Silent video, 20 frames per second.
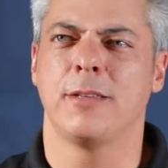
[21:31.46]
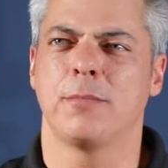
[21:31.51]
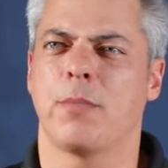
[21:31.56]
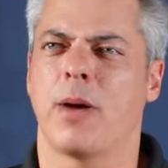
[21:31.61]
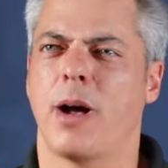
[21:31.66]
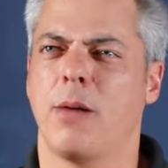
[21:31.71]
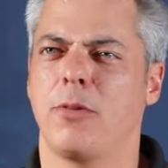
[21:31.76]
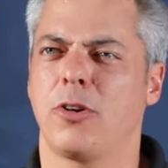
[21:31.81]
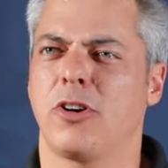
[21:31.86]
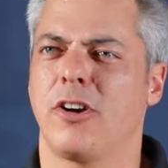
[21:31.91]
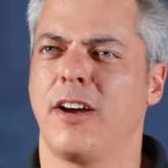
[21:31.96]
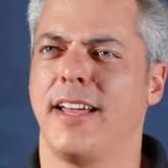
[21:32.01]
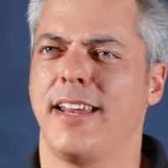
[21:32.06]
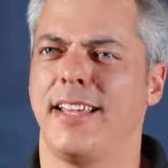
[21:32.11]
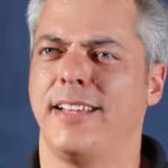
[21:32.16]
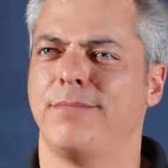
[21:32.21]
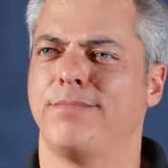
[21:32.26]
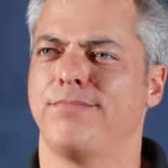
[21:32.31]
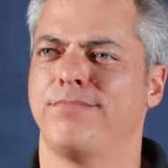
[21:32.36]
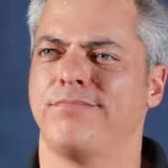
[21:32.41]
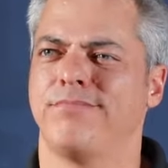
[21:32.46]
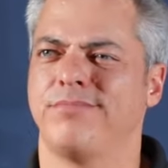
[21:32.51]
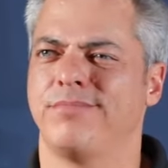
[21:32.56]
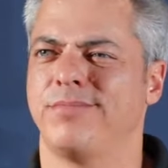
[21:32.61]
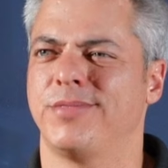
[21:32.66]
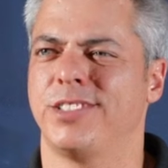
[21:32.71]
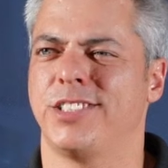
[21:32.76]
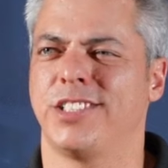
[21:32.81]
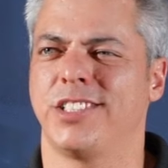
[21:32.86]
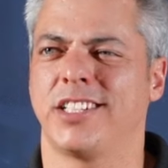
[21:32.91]
Pomegranate
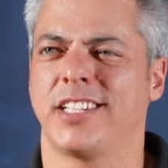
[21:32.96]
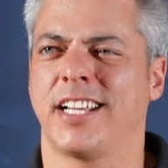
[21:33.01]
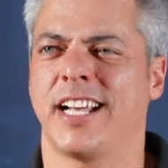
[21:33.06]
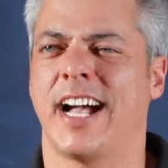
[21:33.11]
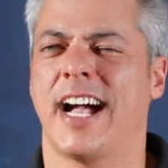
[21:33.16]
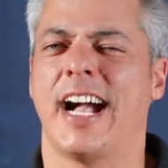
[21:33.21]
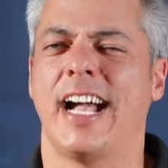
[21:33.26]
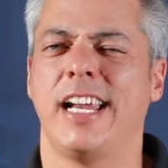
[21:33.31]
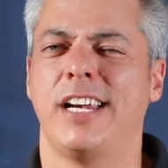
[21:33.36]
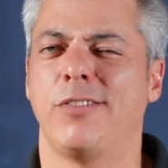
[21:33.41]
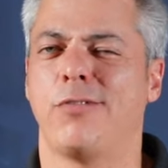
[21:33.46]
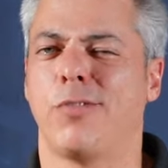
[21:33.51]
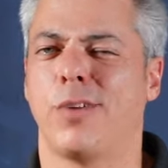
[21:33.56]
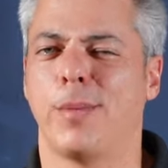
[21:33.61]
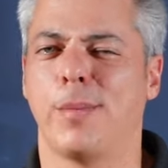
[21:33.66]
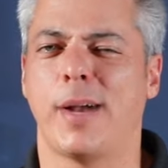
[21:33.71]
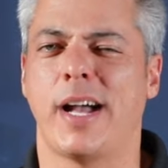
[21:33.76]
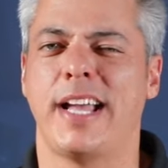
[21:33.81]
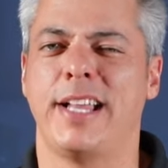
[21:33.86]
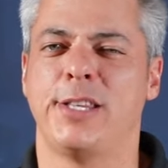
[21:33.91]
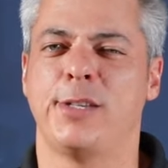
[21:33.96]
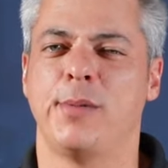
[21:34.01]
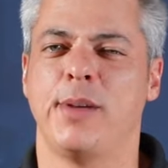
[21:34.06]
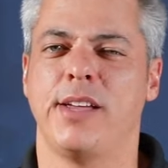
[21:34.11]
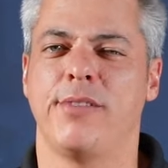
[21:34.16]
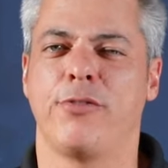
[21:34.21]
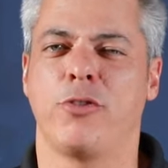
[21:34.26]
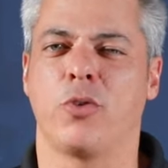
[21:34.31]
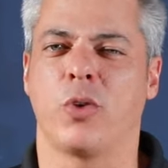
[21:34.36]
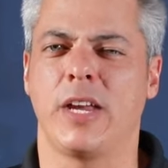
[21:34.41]
kind of reminds me
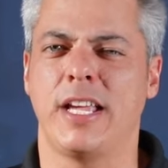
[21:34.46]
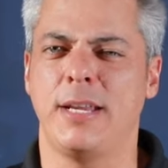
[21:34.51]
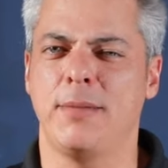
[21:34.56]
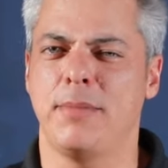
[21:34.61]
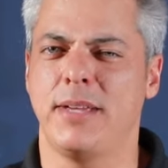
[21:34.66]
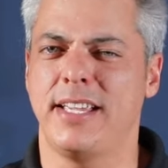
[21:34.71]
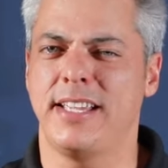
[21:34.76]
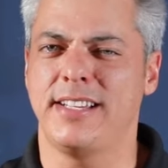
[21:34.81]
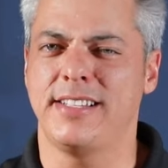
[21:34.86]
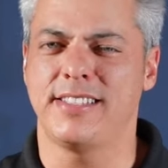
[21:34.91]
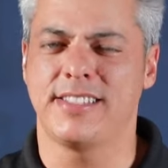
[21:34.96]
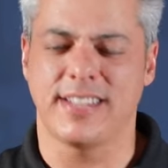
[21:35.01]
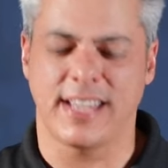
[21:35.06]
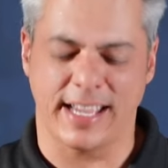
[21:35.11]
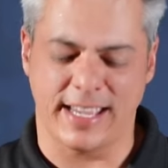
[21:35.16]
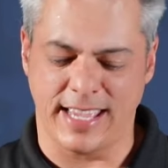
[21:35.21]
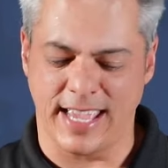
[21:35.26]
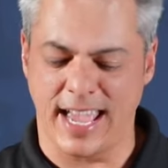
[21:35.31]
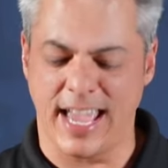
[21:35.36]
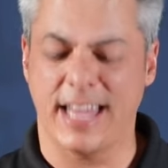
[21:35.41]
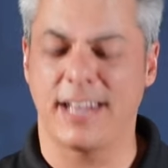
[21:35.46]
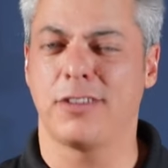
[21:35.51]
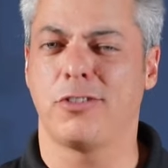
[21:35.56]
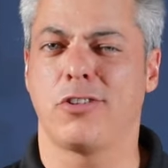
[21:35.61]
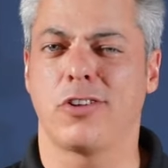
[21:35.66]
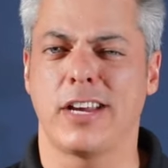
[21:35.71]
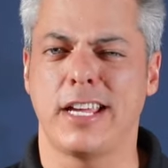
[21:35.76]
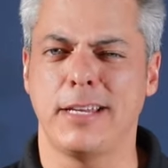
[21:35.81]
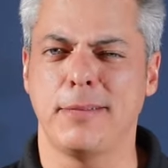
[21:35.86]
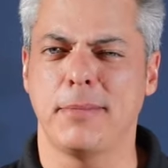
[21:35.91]
of green beans, like canned
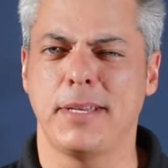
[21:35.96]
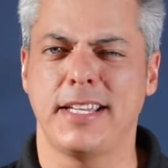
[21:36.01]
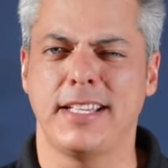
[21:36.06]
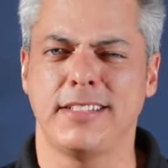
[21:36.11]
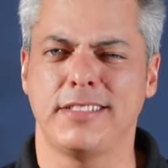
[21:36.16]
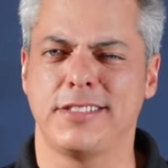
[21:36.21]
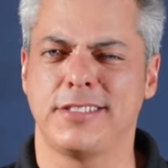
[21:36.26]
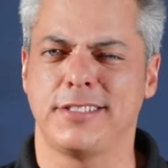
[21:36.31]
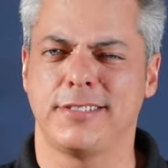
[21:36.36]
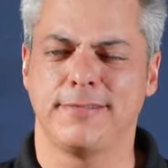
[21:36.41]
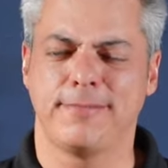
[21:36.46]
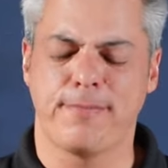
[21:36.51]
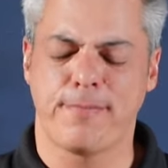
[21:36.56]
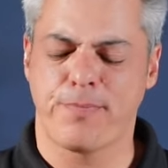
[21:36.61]
green beans.